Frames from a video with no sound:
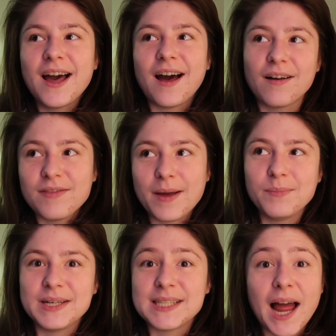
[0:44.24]
of them,
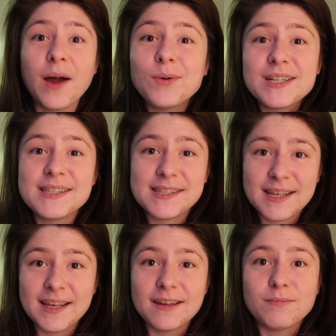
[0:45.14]
because I want to
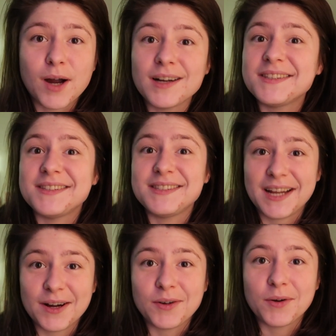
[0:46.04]
see Mars and
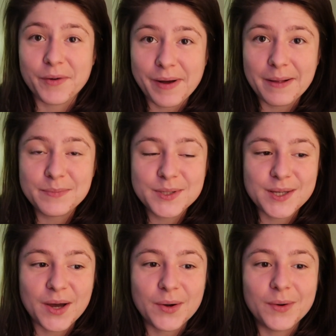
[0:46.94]
Sahara grow up.
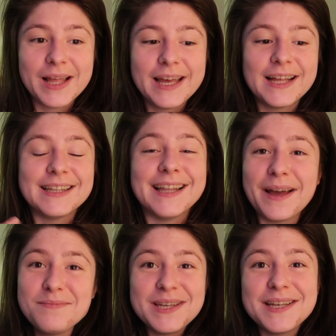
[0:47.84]
So
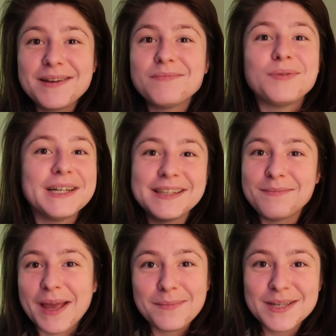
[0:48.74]
let me bring the
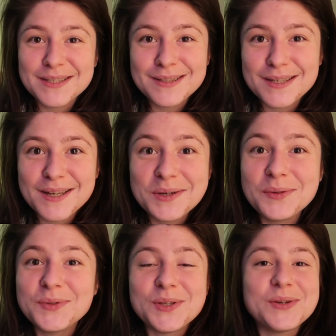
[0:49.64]
babies to
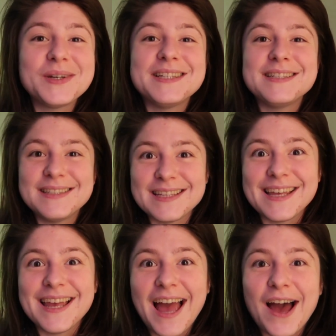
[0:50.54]
you so you can
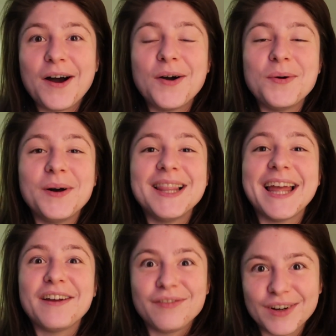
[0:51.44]
see how
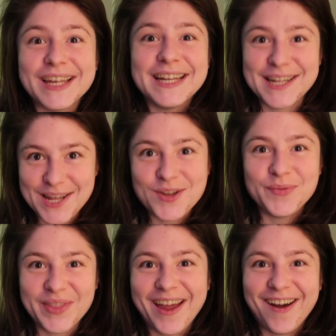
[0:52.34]
like freaking cute they